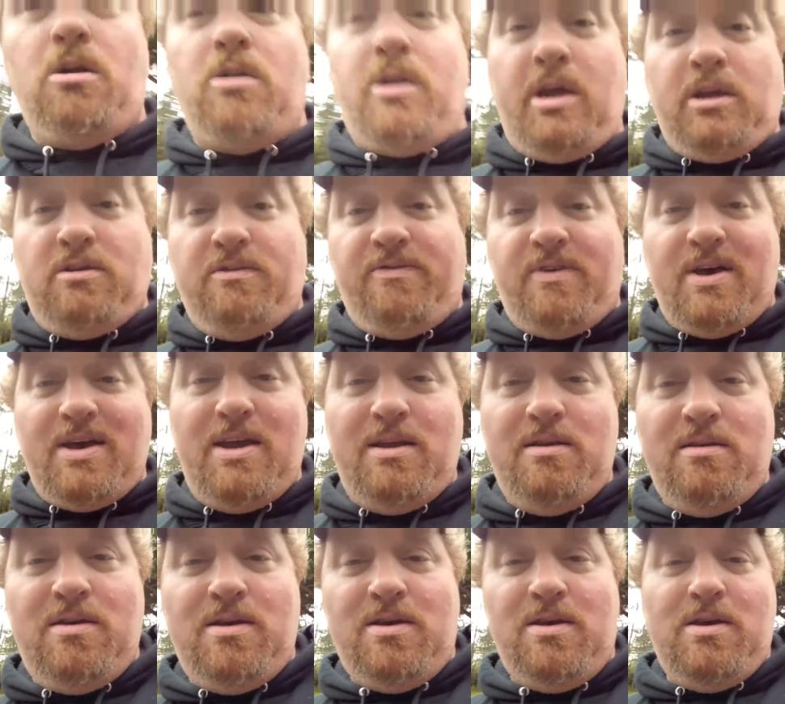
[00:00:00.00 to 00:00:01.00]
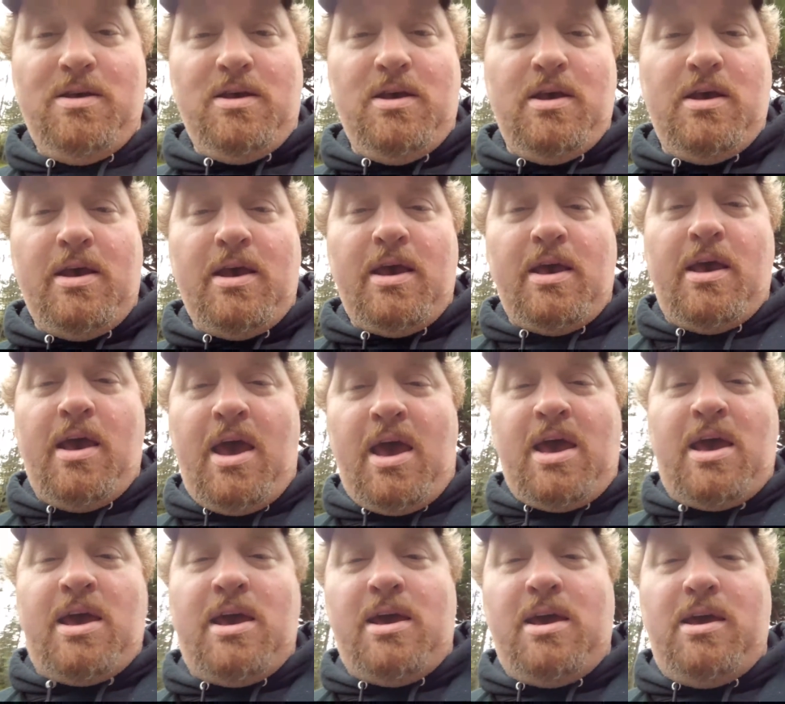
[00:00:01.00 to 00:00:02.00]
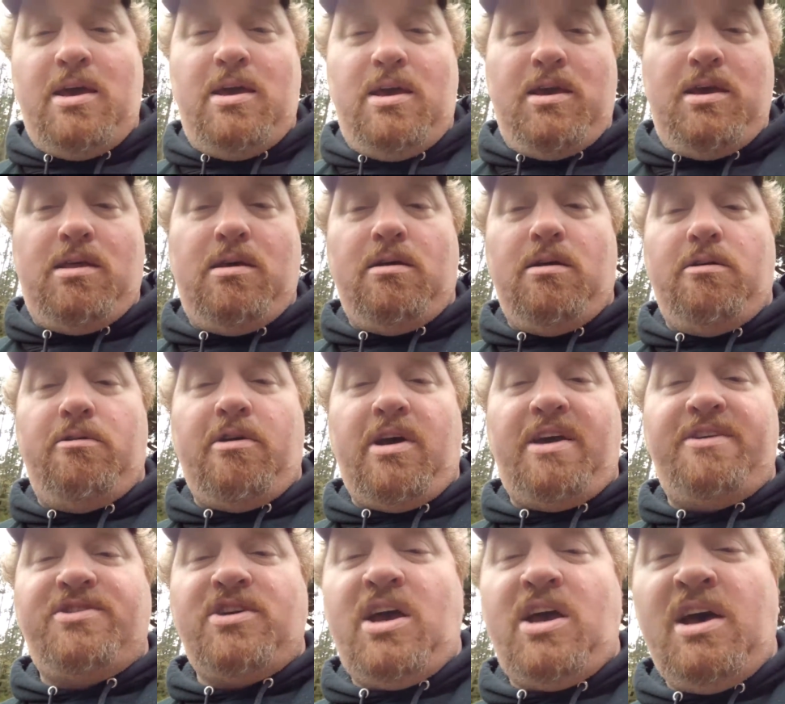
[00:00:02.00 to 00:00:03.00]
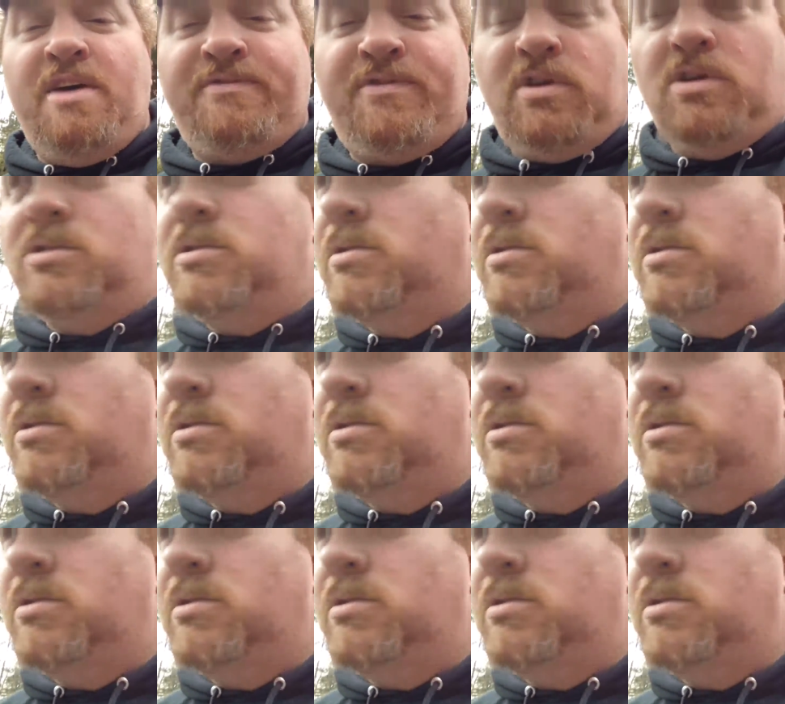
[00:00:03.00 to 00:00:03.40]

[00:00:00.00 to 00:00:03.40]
than heck to find. Hey there, Dry Shaft.